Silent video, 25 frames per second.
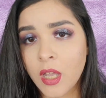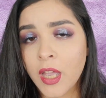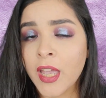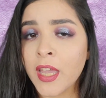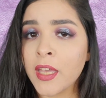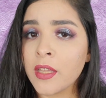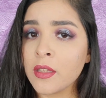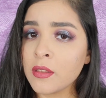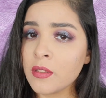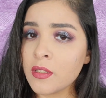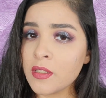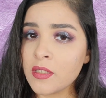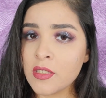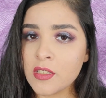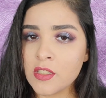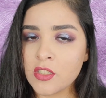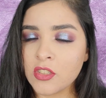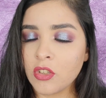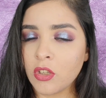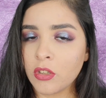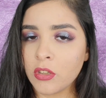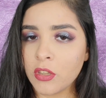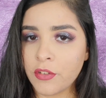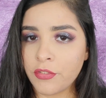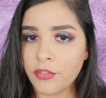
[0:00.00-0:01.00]
and this is
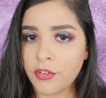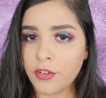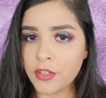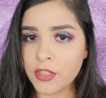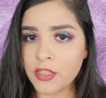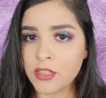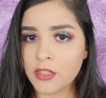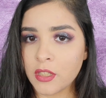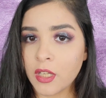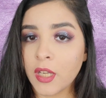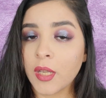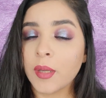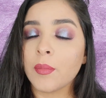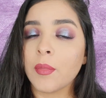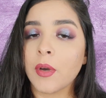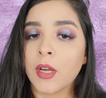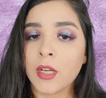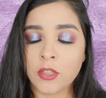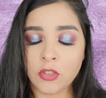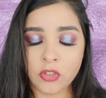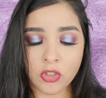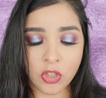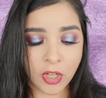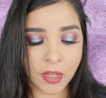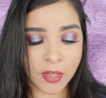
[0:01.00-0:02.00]
not the first time
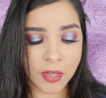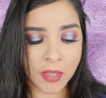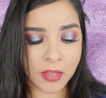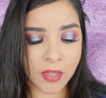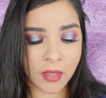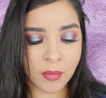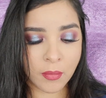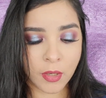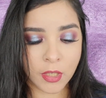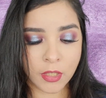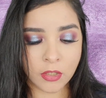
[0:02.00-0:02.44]
I tried them.